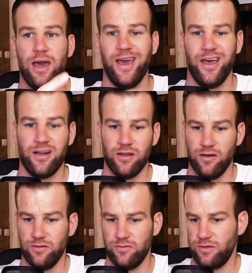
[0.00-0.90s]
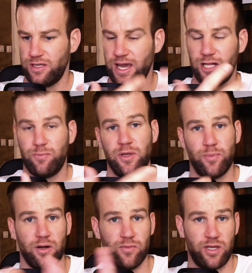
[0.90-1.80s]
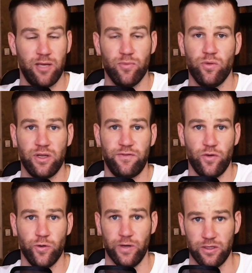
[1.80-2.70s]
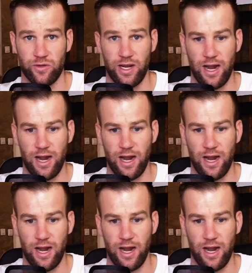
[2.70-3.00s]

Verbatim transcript: and get people keep moving forward, right?